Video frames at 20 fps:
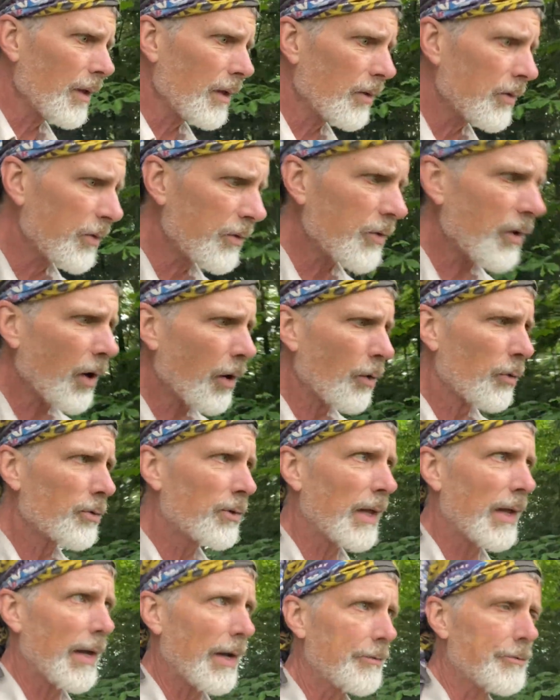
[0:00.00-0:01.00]
So
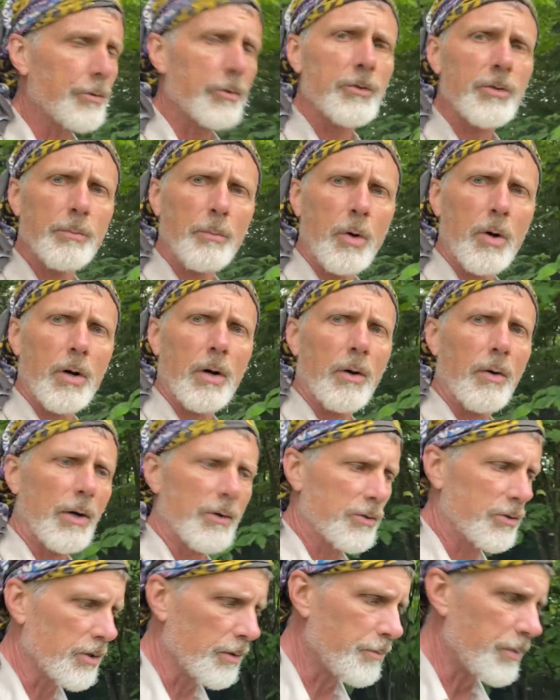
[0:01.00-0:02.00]
day after tomorrow, I
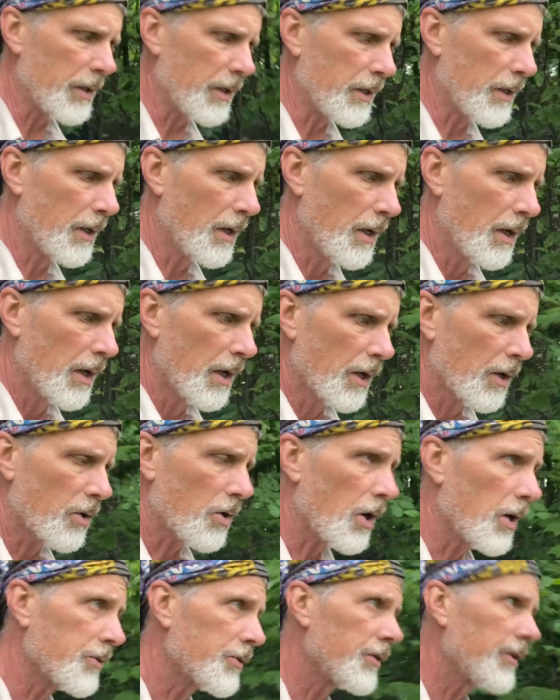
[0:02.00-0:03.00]
should be
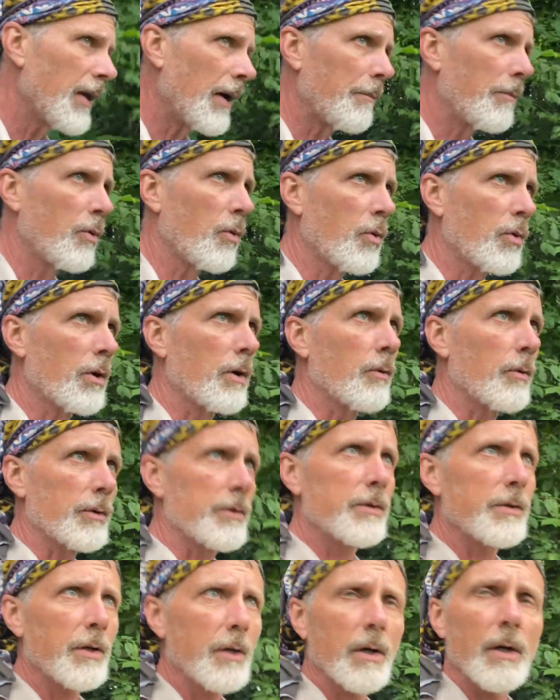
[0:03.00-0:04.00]
crossing that border,
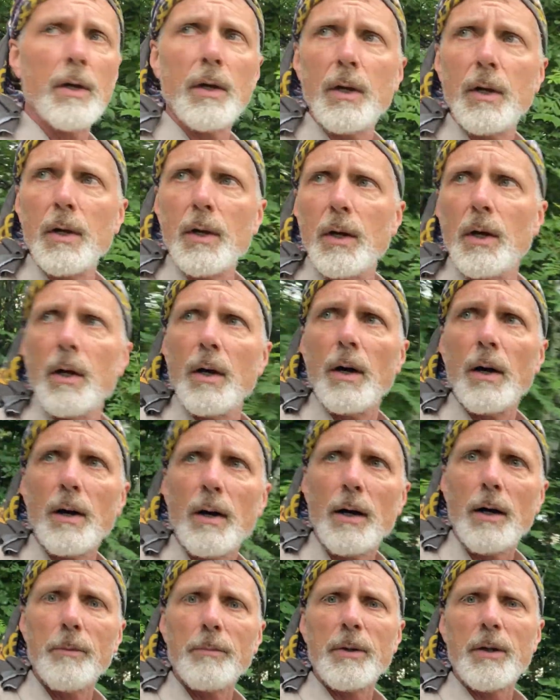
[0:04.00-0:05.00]
which
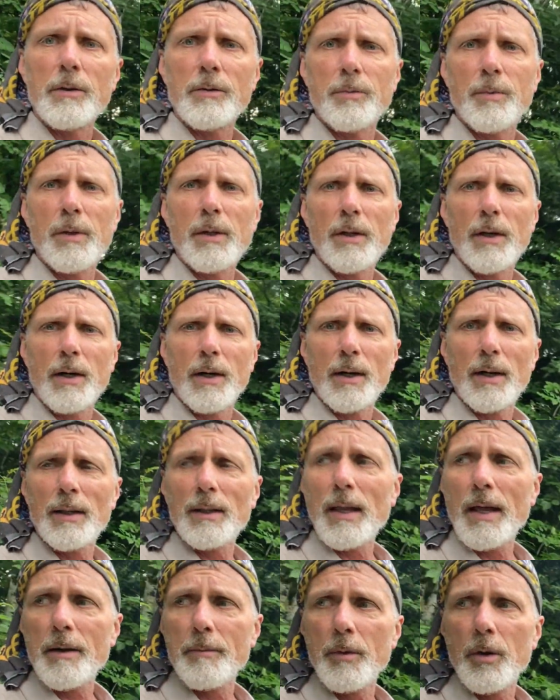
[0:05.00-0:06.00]
gives me a
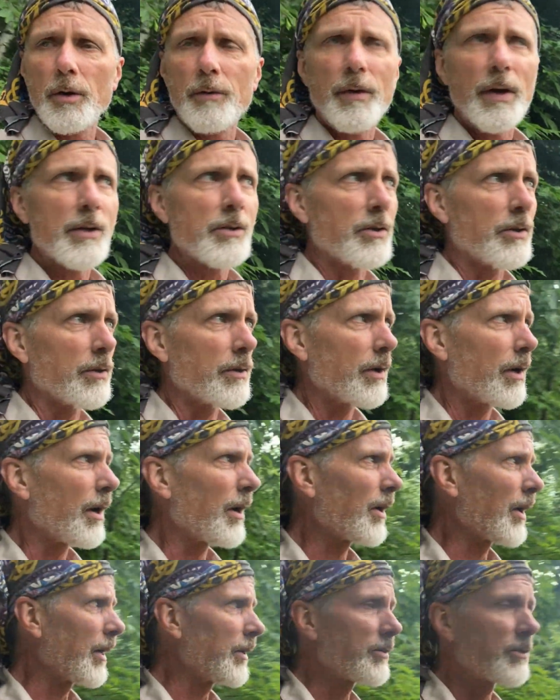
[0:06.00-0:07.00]
lot of motivation. All
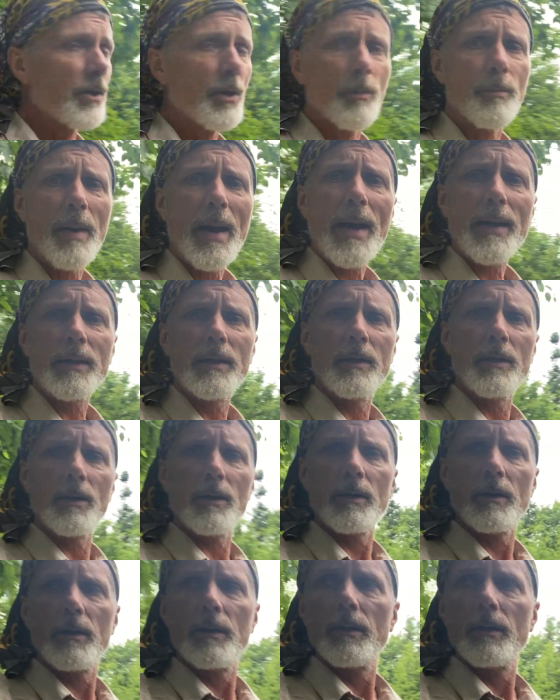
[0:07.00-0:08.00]
right, so back here,